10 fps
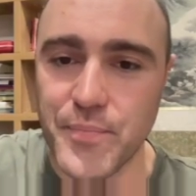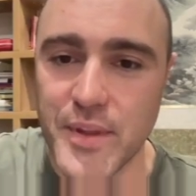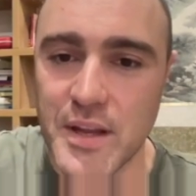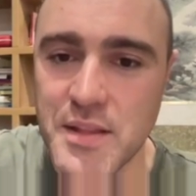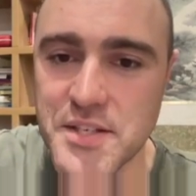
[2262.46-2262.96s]

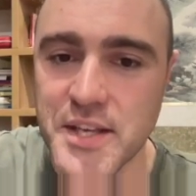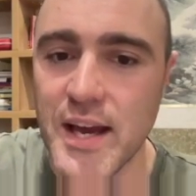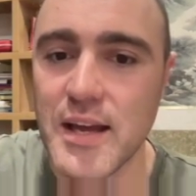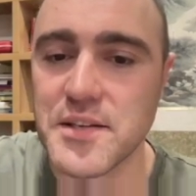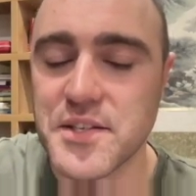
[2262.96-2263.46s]
in this
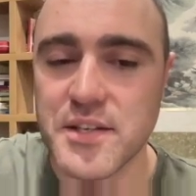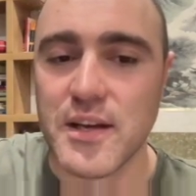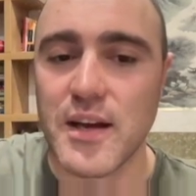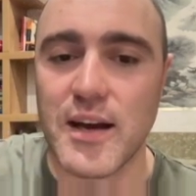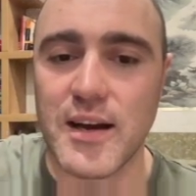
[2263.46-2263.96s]
case,
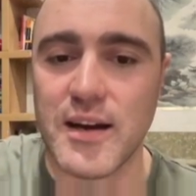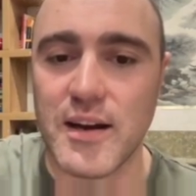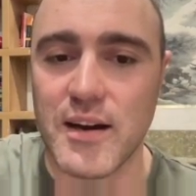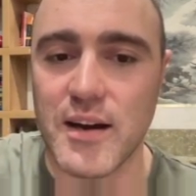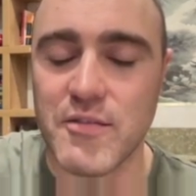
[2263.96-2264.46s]

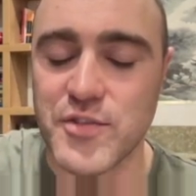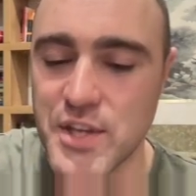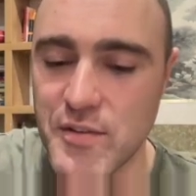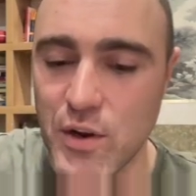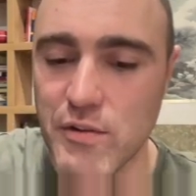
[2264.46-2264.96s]
I've
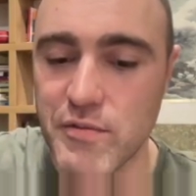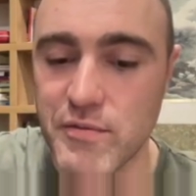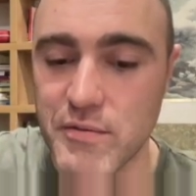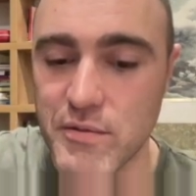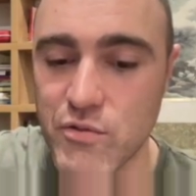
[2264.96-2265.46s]
received a lot of
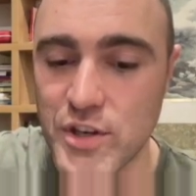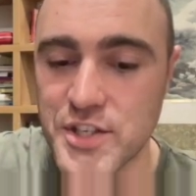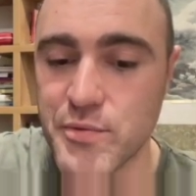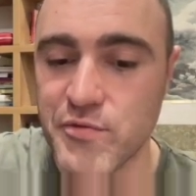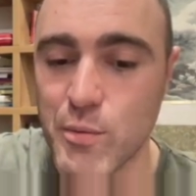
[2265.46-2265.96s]

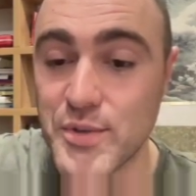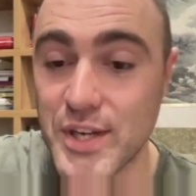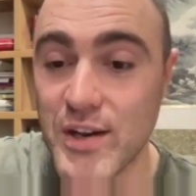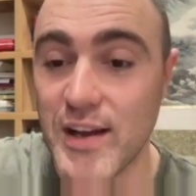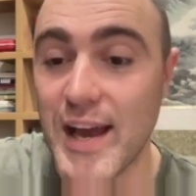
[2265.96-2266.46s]
criticism from a
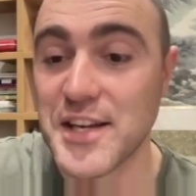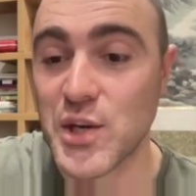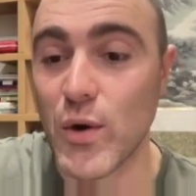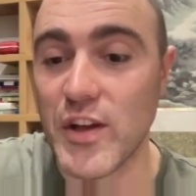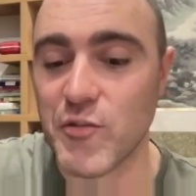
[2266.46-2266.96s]
particular
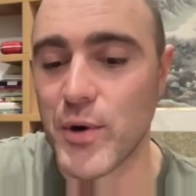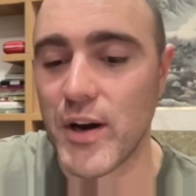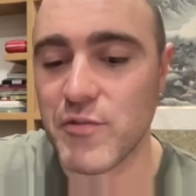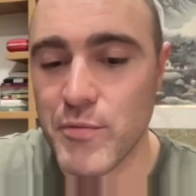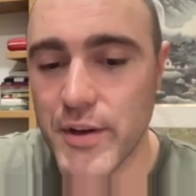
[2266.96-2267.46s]
ex-colleague of
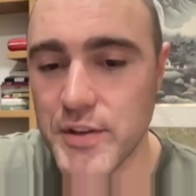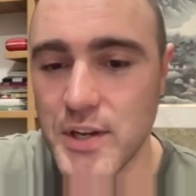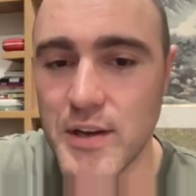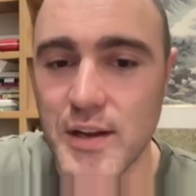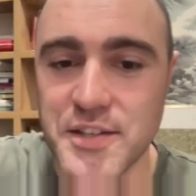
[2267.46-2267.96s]
mine from
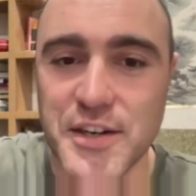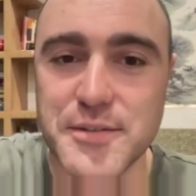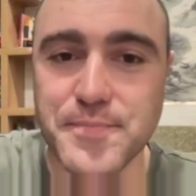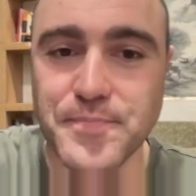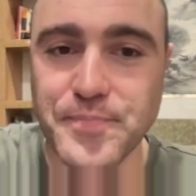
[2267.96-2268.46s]
13 years ago.
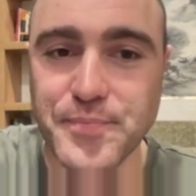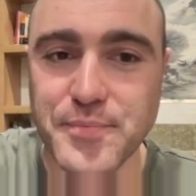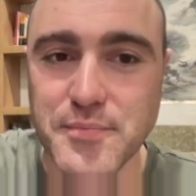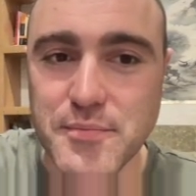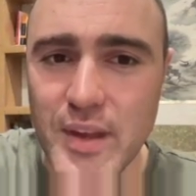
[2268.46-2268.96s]

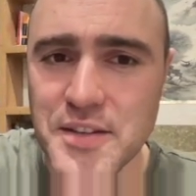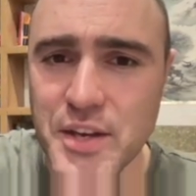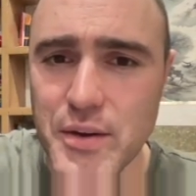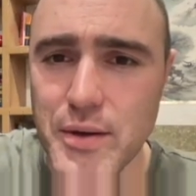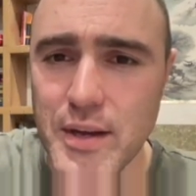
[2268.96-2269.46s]
And
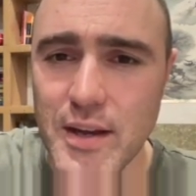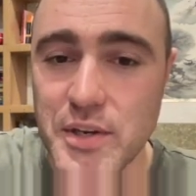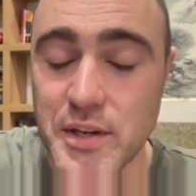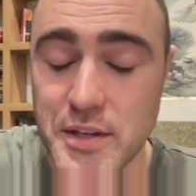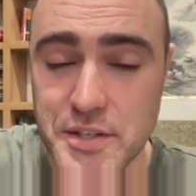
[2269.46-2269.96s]
so
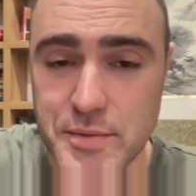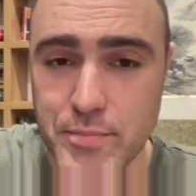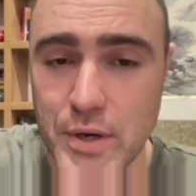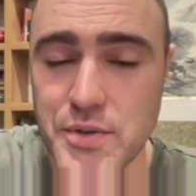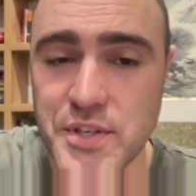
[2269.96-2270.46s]
in this
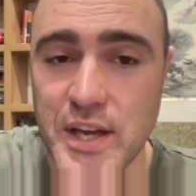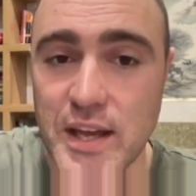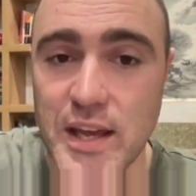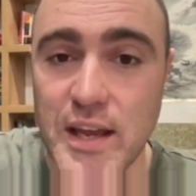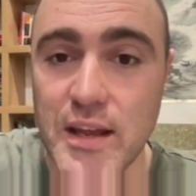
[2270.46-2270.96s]
post here,
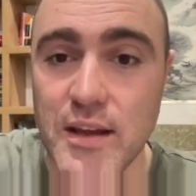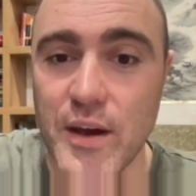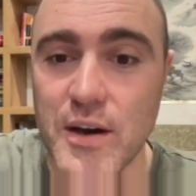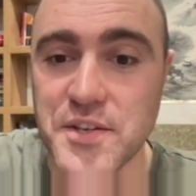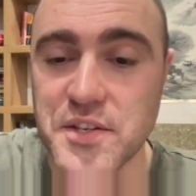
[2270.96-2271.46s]
he
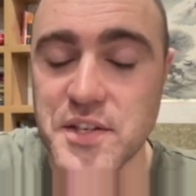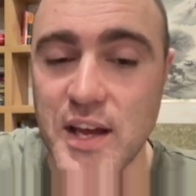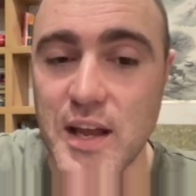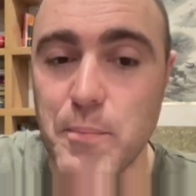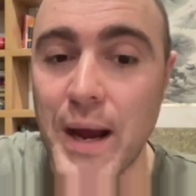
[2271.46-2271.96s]
asks
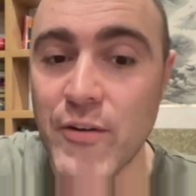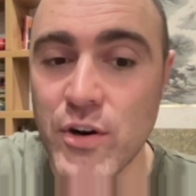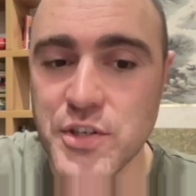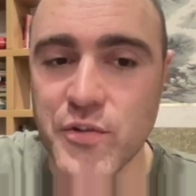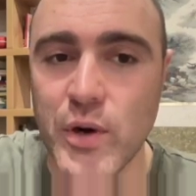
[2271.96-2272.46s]
a
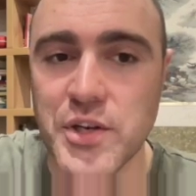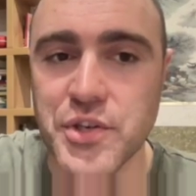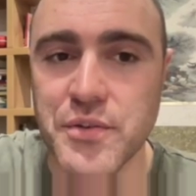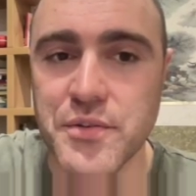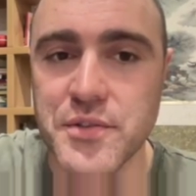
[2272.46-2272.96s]
barrage of
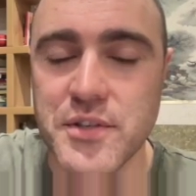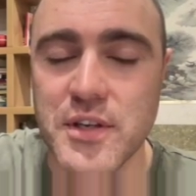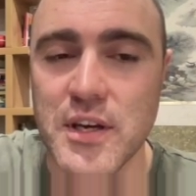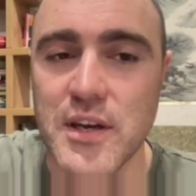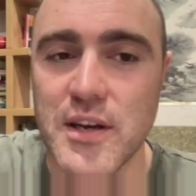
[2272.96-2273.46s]
questions.
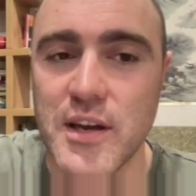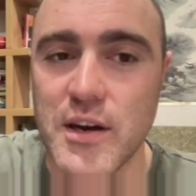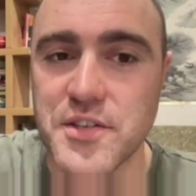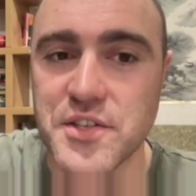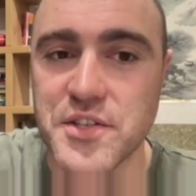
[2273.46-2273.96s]
He
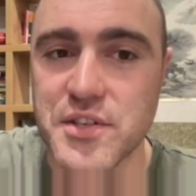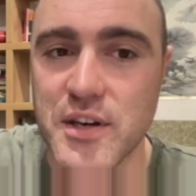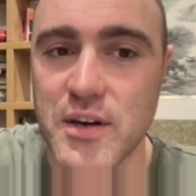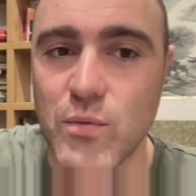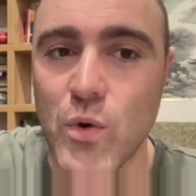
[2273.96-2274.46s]
asks,
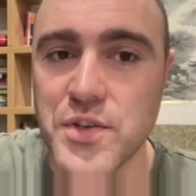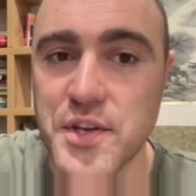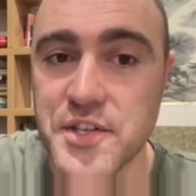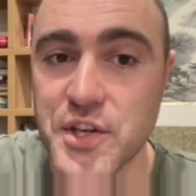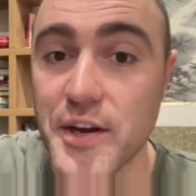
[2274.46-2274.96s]
what
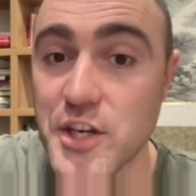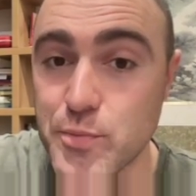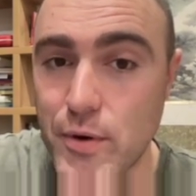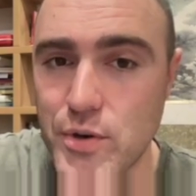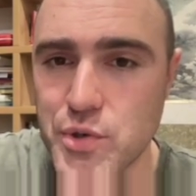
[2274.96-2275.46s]
is
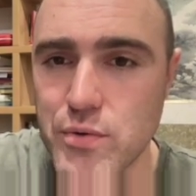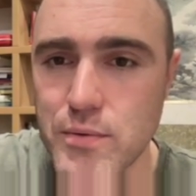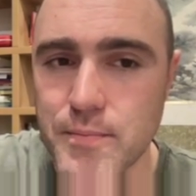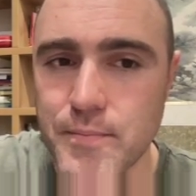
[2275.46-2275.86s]
psychospiritual,